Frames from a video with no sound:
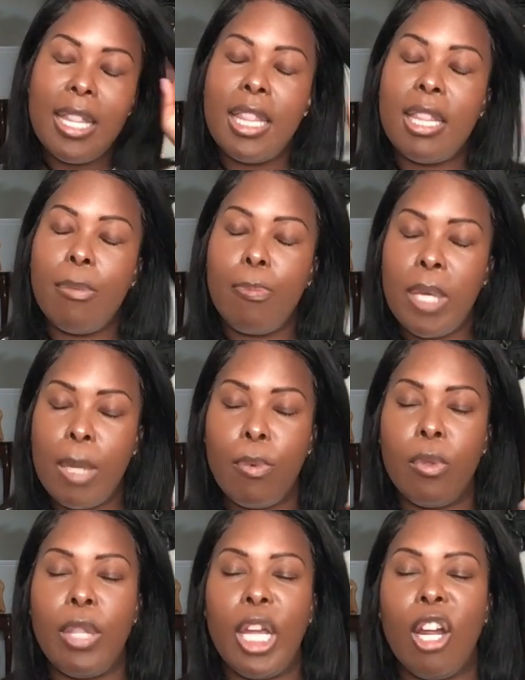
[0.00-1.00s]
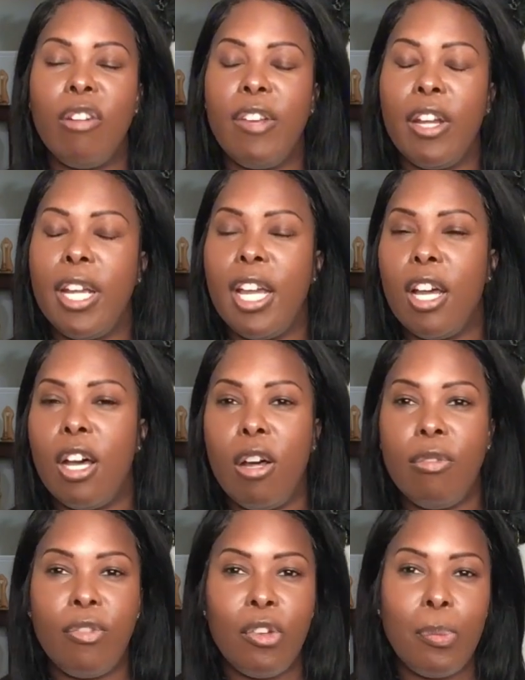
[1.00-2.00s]
The people there are very
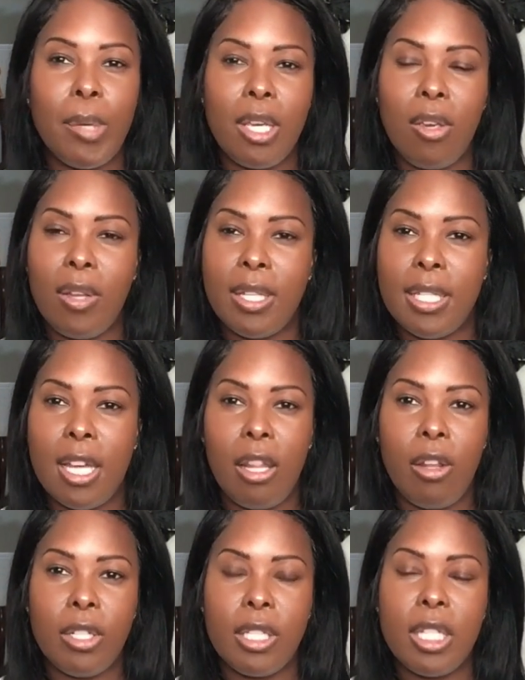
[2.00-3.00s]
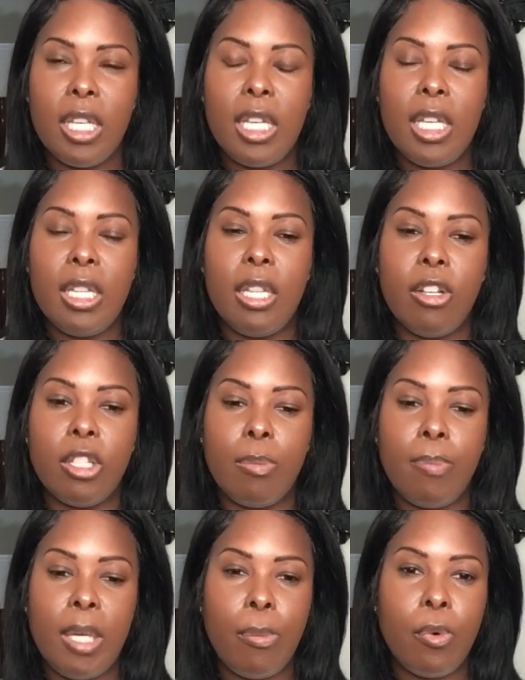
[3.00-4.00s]
helpful, but you can tell there's
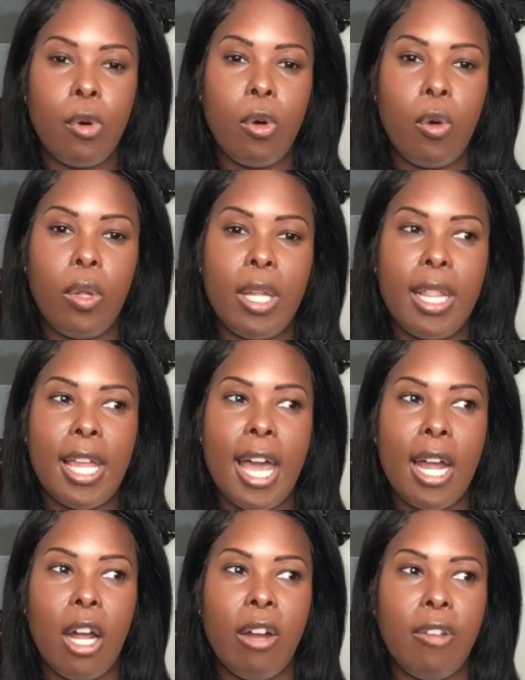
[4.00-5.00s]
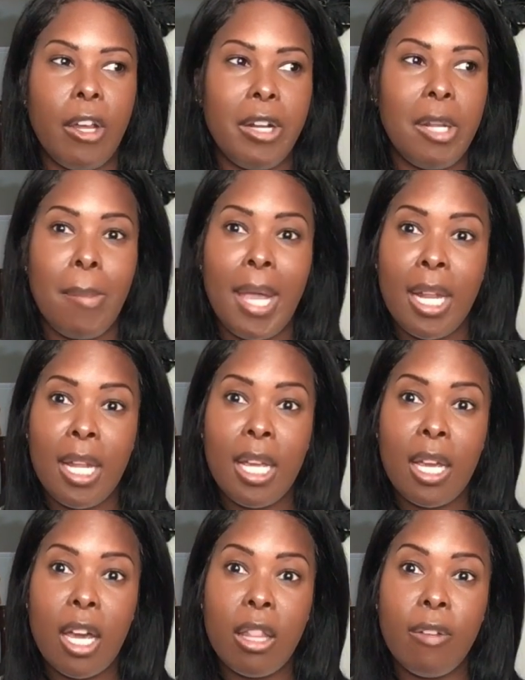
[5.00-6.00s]
people that are very
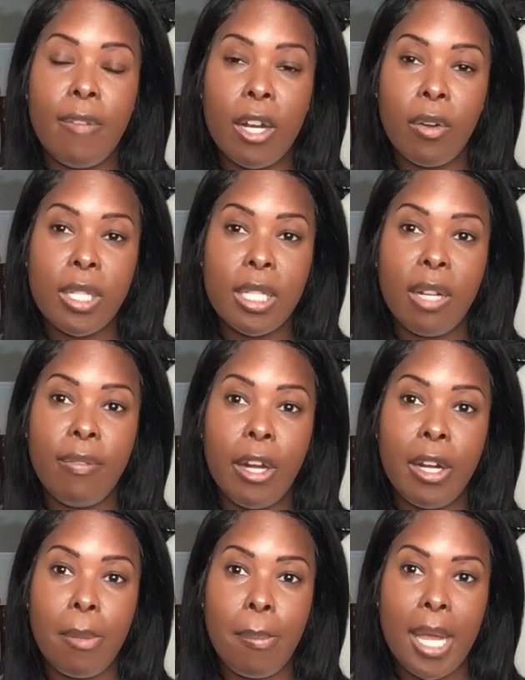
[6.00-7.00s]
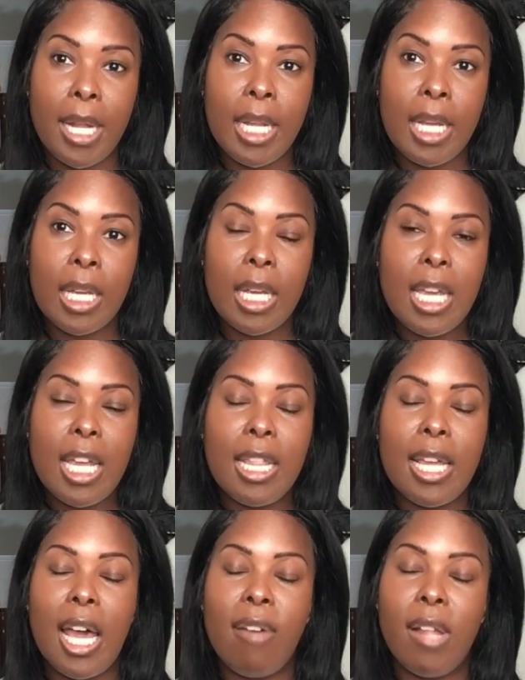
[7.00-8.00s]
demanding, other veterans that are very demanding,
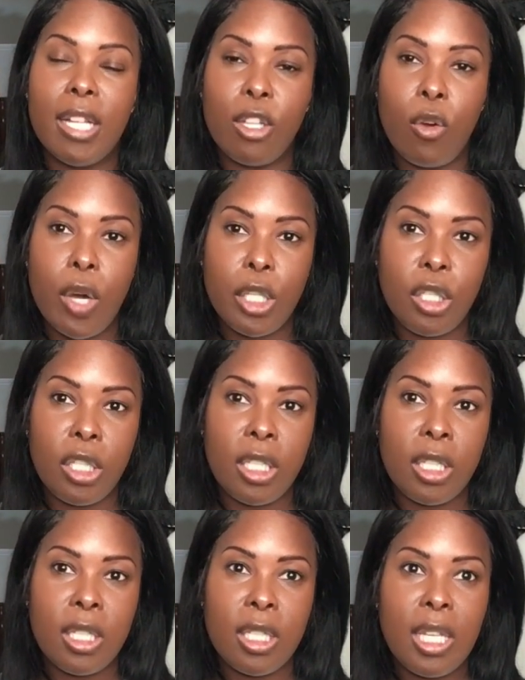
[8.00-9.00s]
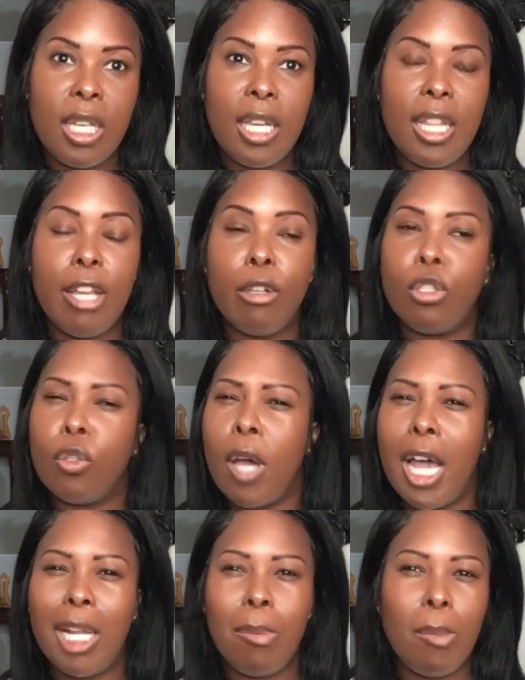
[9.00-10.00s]
that have lots of questions. They're
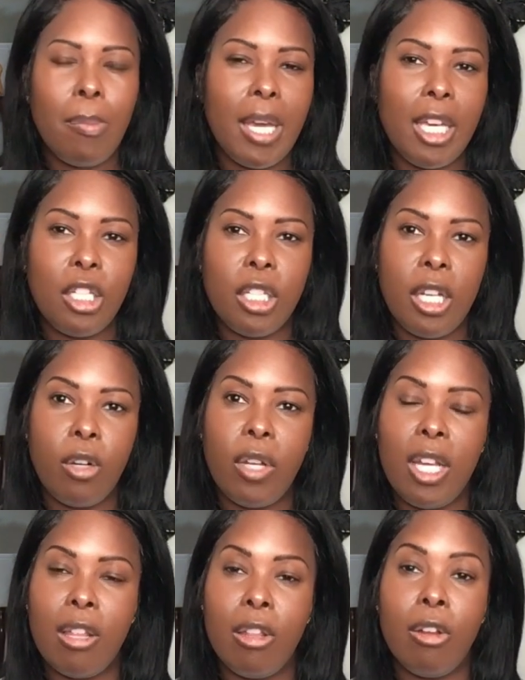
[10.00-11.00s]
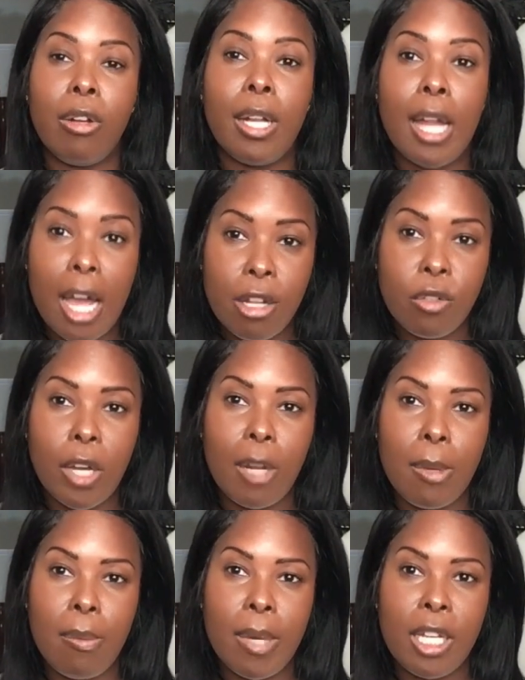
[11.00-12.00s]
trying to be patient, or either they're not trying
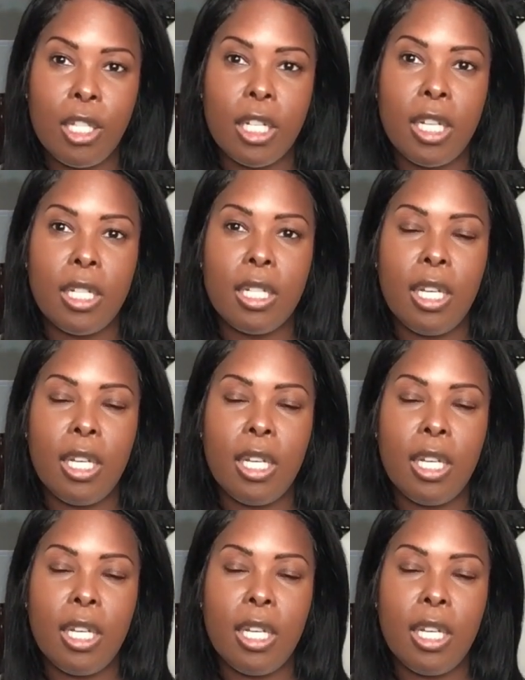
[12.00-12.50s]
to be patient.